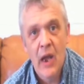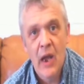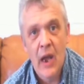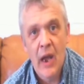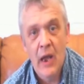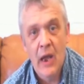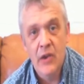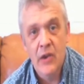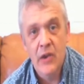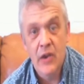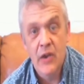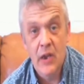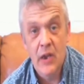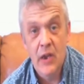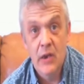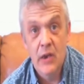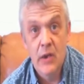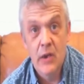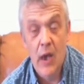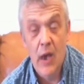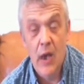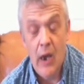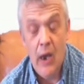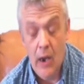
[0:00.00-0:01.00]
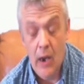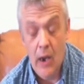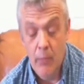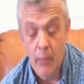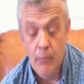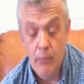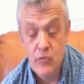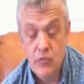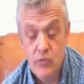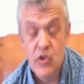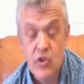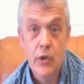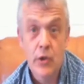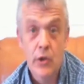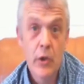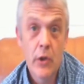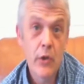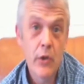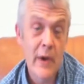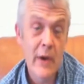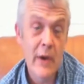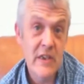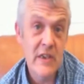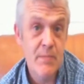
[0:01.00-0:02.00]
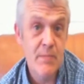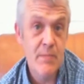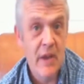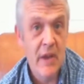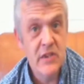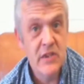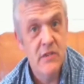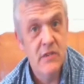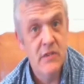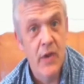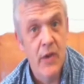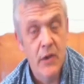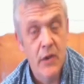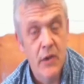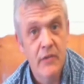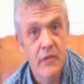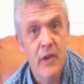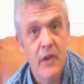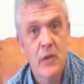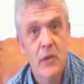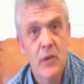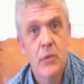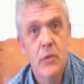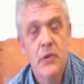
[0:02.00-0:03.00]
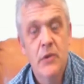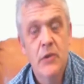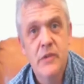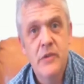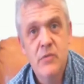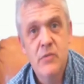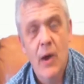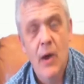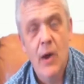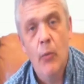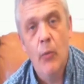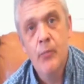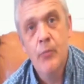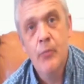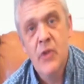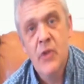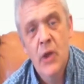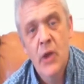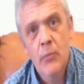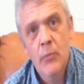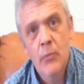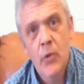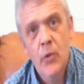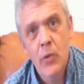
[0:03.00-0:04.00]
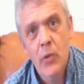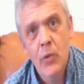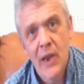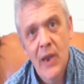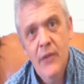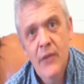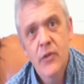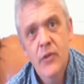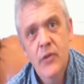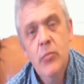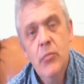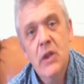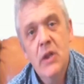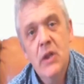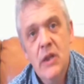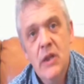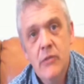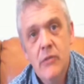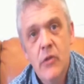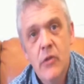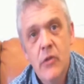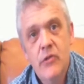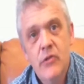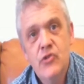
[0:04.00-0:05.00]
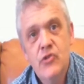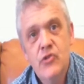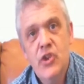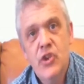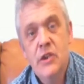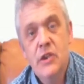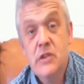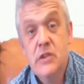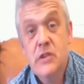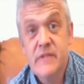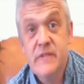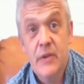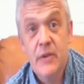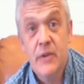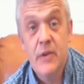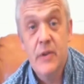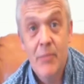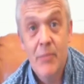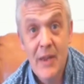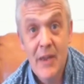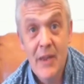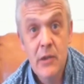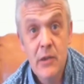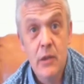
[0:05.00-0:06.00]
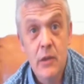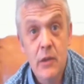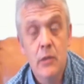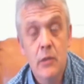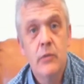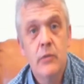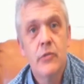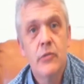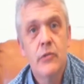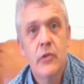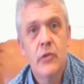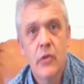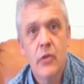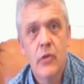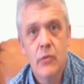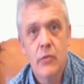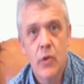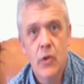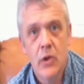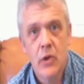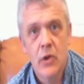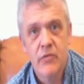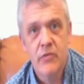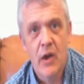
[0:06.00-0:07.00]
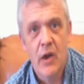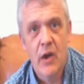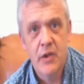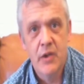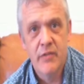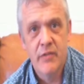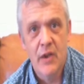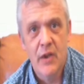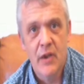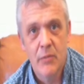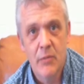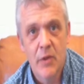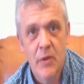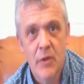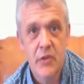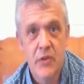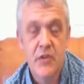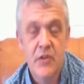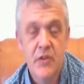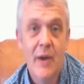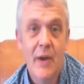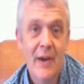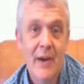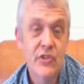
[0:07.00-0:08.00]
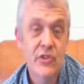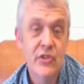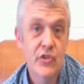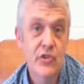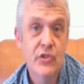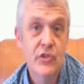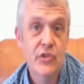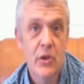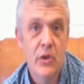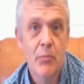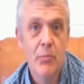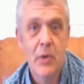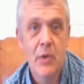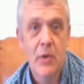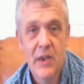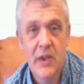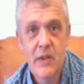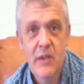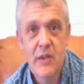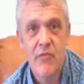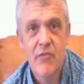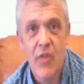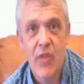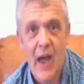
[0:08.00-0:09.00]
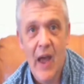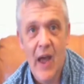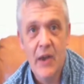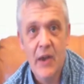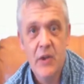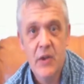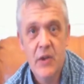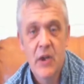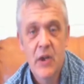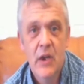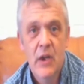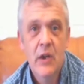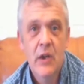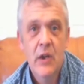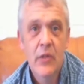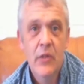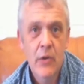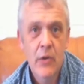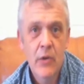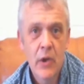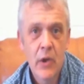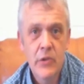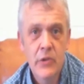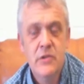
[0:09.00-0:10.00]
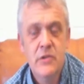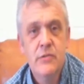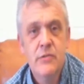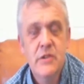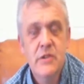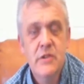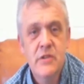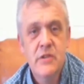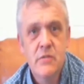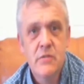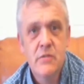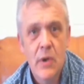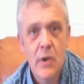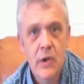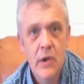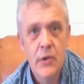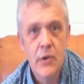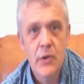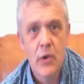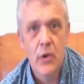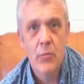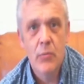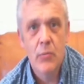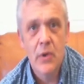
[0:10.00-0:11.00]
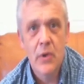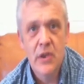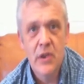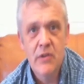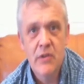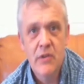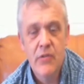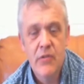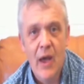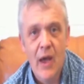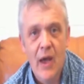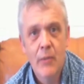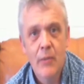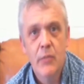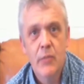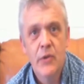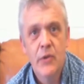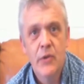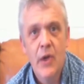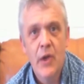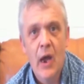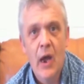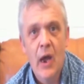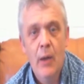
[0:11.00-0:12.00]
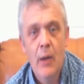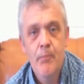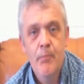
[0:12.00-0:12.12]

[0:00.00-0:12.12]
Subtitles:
and in certain other aspects of our development as well. But we're led to believe that the gene is fundamental to the role of our development. Now, I just don't believe that. There are lots of reasons why I don't believe that, but